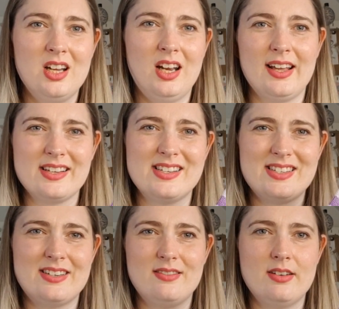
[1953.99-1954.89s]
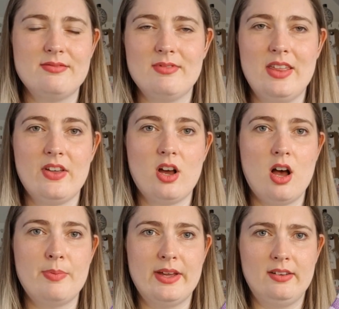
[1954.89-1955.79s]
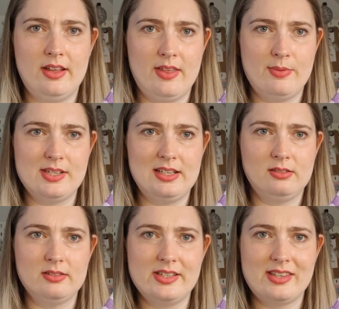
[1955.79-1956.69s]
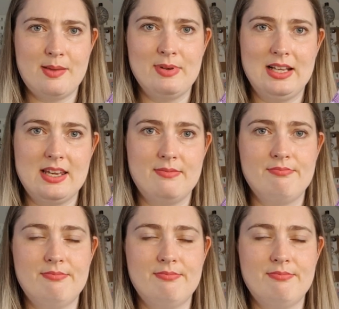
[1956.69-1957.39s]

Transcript: like in the carpet, like there was a little stapley